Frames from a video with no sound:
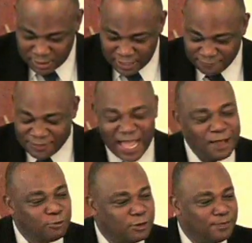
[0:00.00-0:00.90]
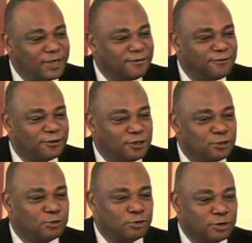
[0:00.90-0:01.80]
If that would have been for
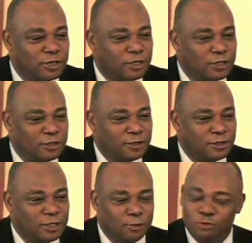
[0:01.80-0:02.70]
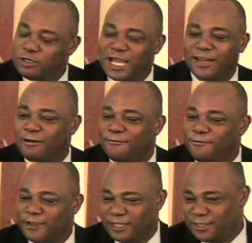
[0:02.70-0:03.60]
you, it would not have
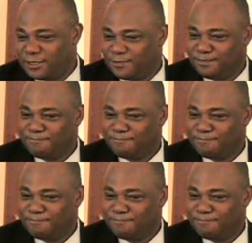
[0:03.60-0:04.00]
fit.